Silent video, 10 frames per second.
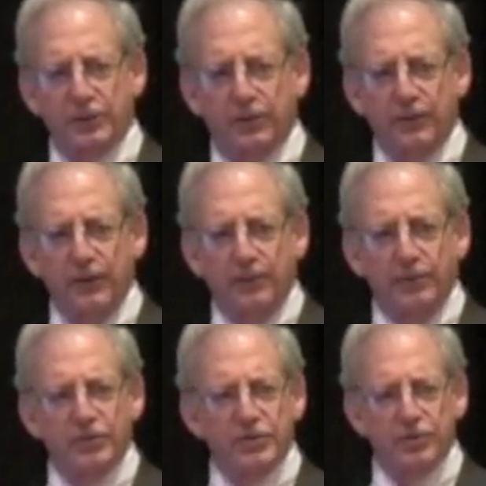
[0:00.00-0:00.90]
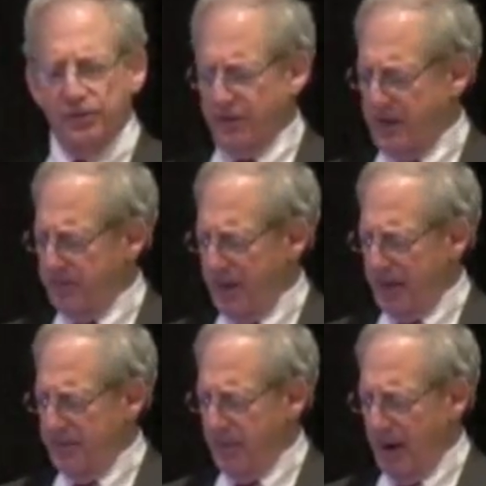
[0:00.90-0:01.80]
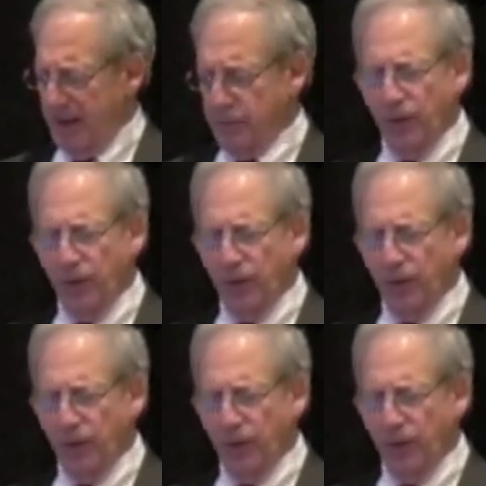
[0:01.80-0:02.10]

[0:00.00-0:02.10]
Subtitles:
to. But just sort of keep that in mind.